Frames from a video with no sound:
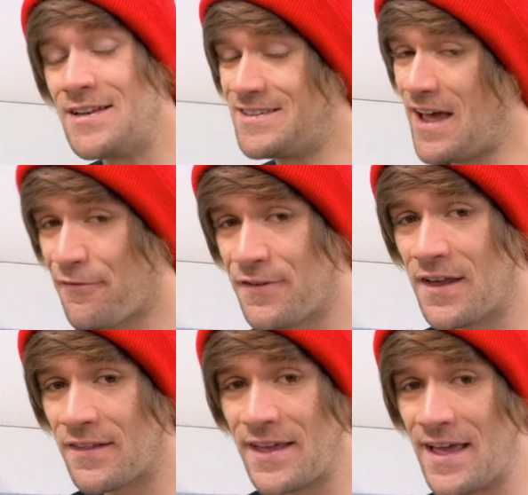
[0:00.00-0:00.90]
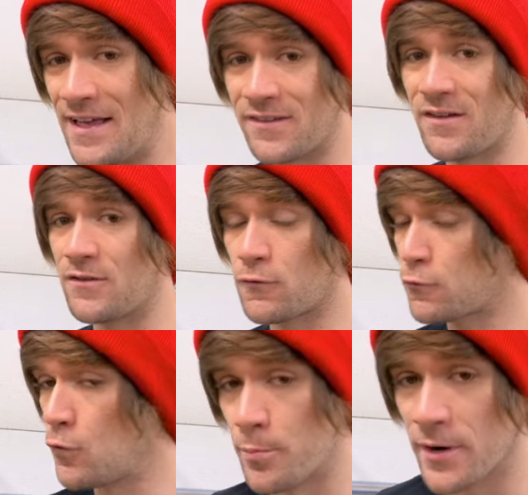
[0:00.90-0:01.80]
definitely isn't
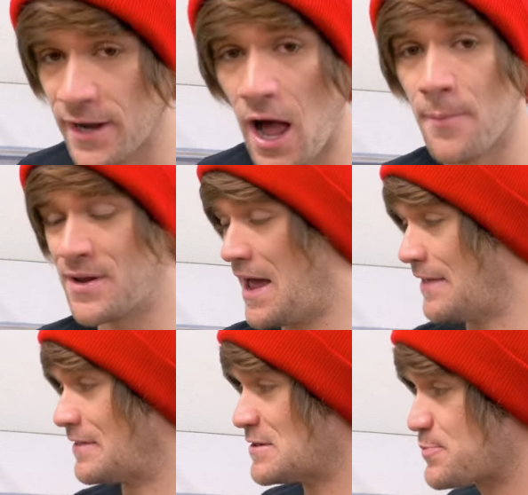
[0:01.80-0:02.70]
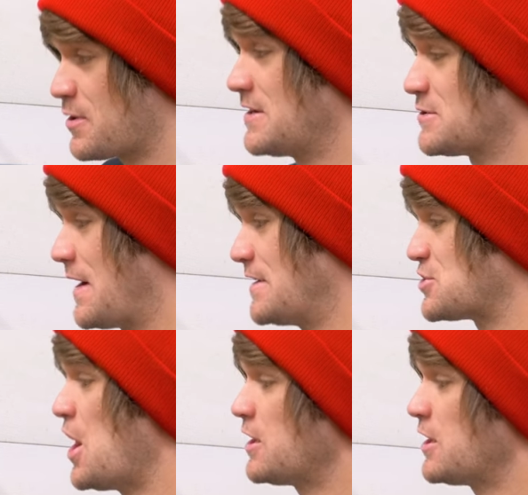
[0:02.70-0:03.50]
super common at this price range.